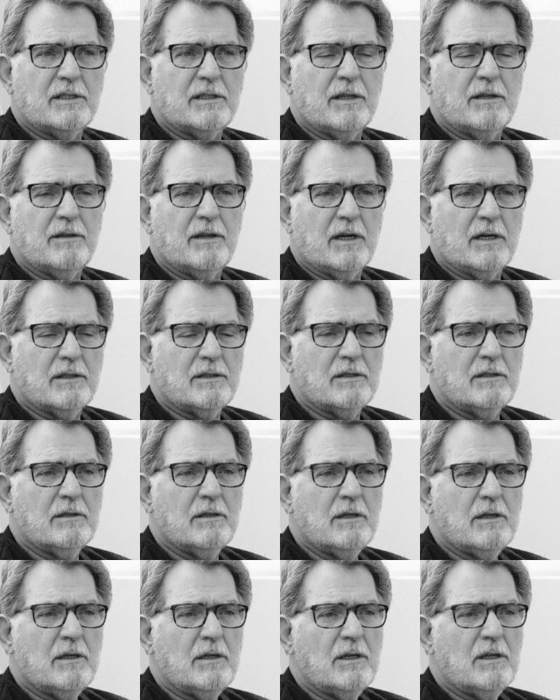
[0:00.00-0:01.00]
did that.
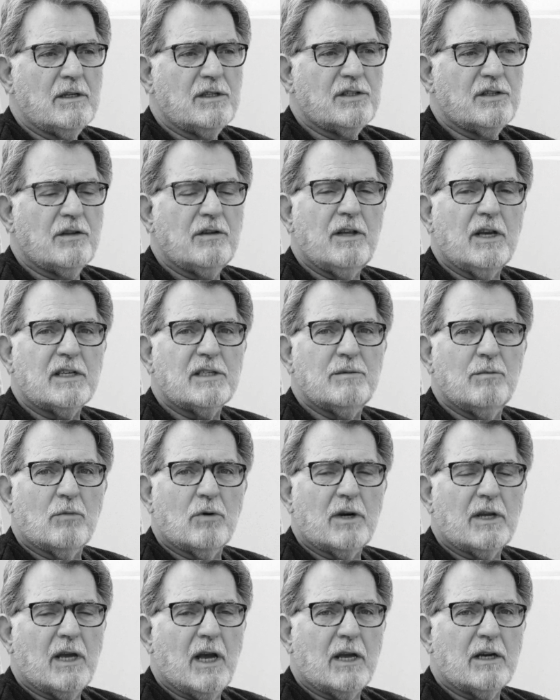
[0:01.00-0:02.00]
So the next
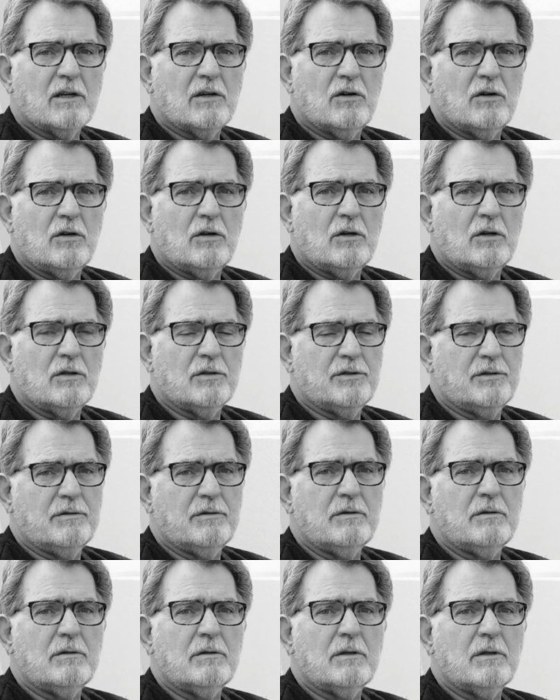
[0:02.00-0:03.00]
morning I called
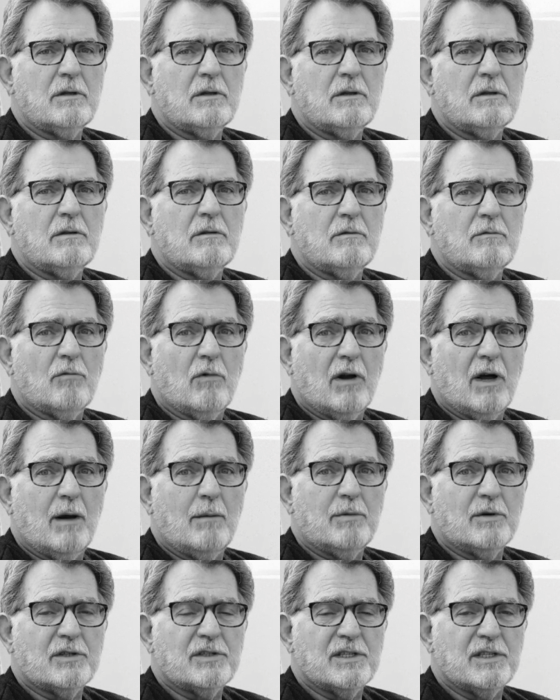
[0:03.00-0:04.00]

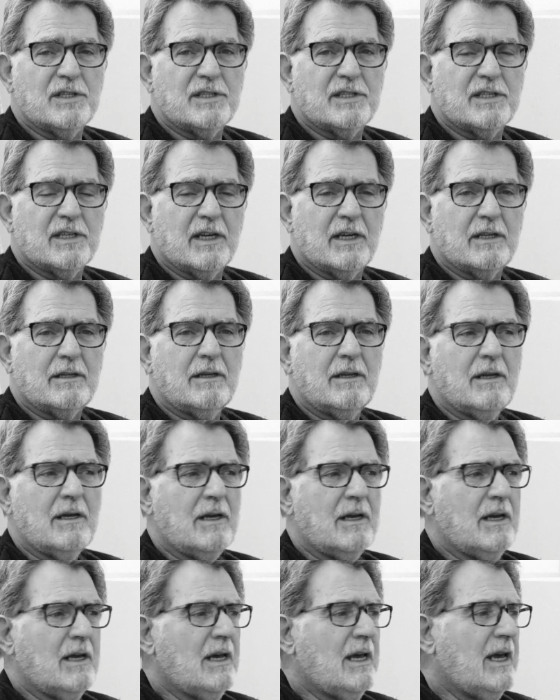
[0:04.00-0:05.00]
Roberts and said,
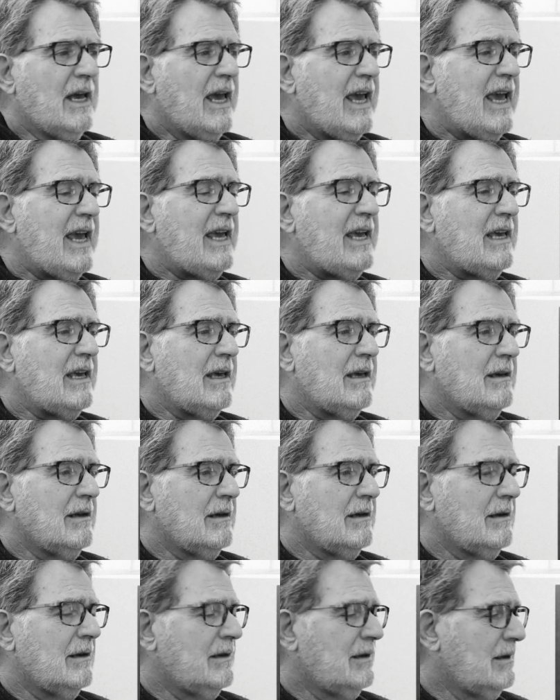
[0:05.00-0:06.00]
hey,
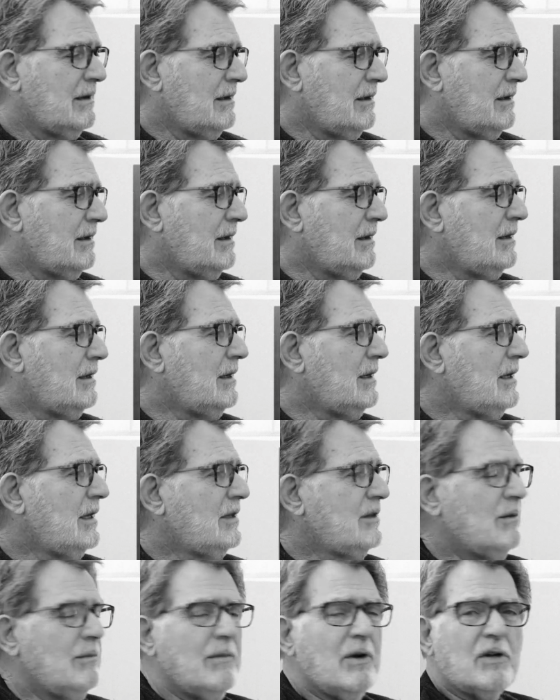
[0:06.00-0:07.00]

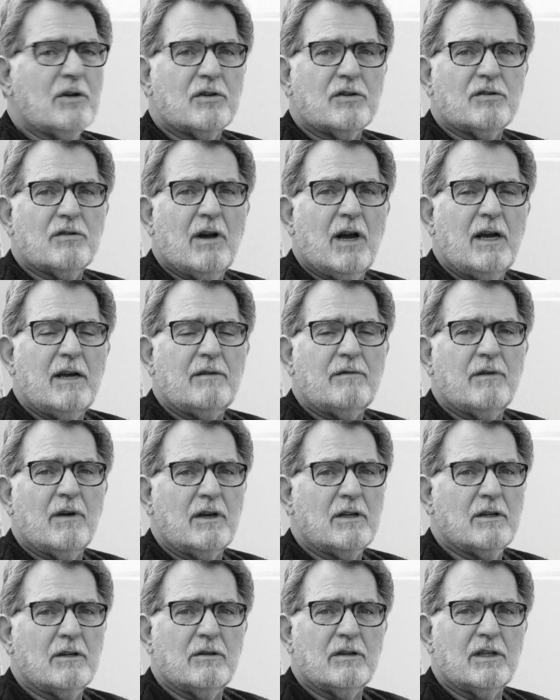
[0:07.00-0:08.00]
the motor drive,
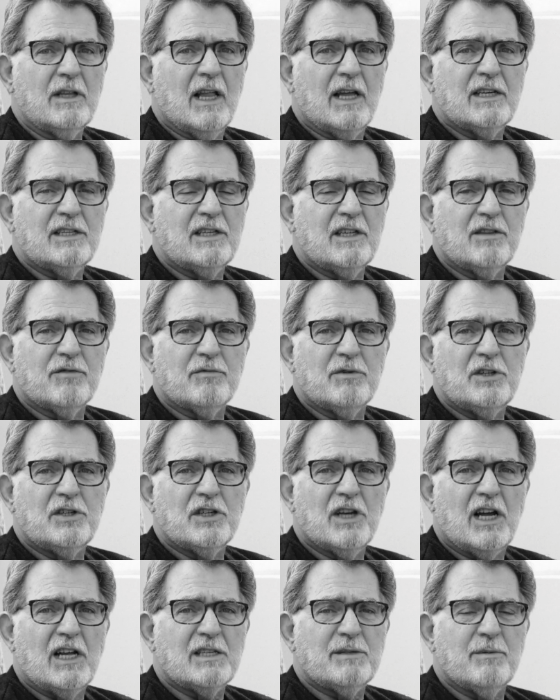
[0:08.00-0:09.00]
it only lasted 3
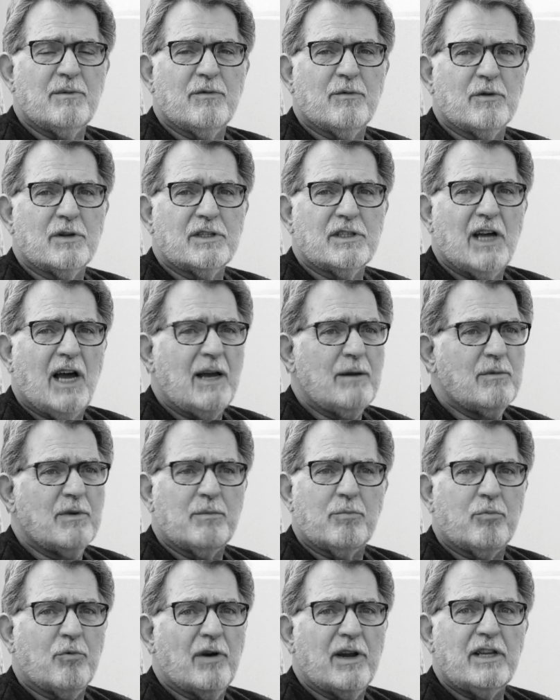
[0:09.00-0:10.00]
shots before it died
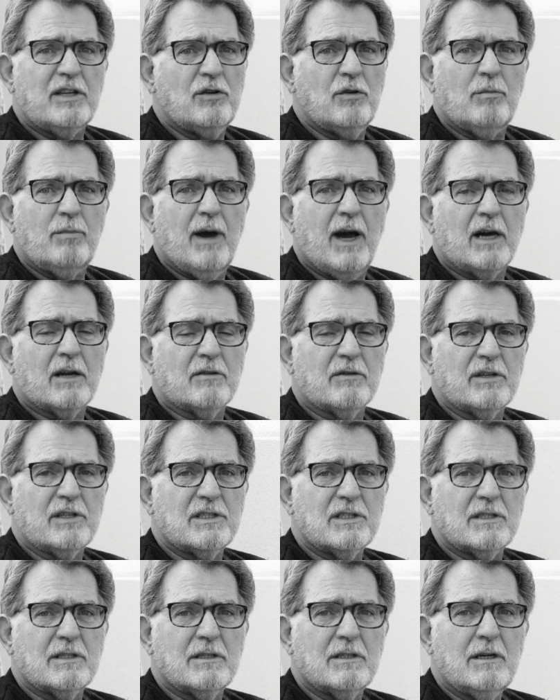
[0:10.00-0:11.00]
with brand new
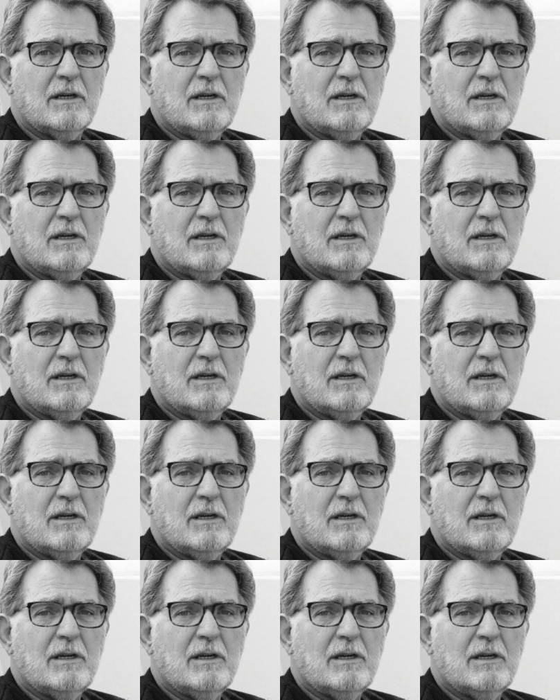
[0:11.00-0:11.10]
batteries.